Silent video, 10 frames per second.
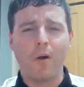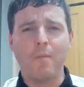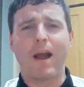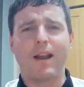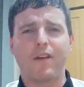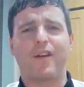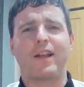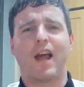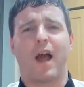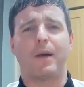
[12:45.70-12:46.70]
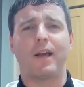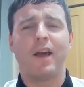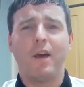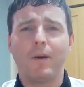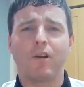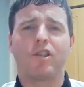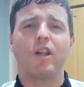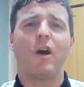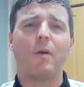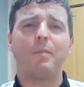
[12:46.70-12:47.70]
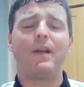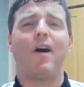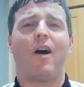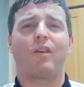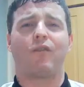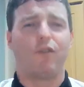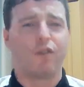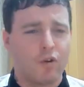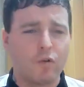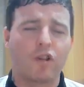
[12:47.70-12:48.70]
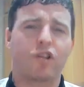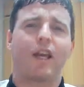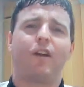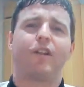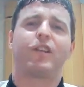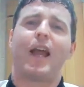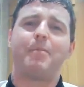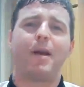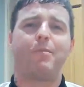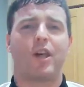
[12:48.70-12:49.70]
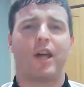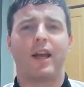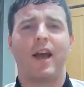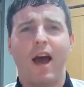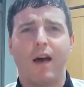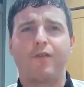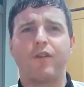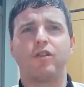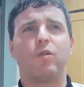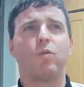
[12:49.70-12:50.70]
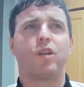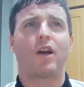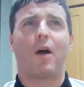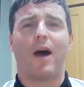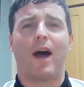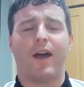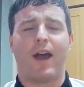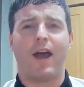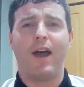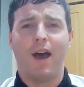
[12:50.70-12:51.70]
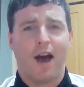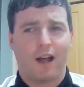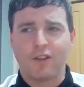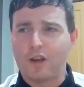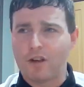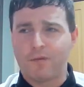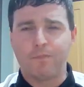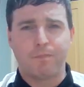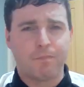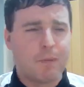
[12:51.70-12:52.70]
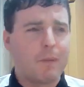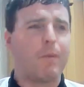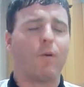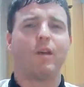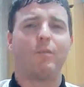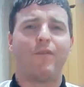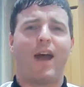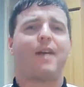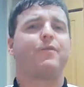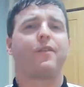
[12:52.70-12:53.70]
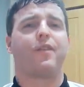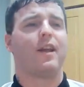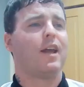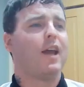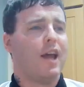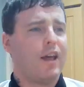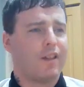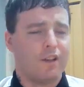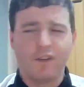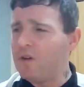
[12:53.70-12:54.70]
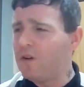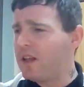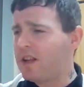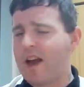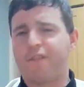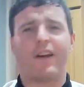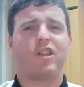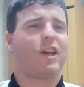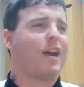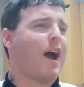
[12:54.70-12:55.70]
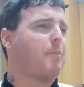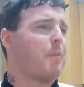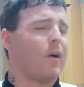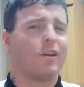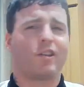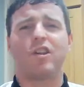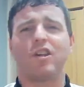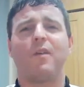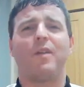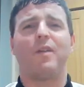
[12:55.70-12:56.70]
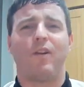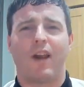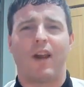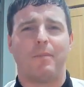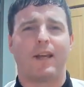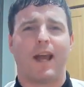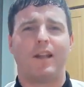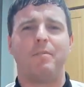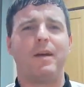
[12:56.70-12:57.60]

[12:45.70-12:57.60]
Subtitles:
Go and make the fans happy, because do you know what would be nice? For us all to sing on the same hymn sheet and for us all to go out there and just be buzzing with everything. None of this FSG app bollocks, because you know that'll all happen again.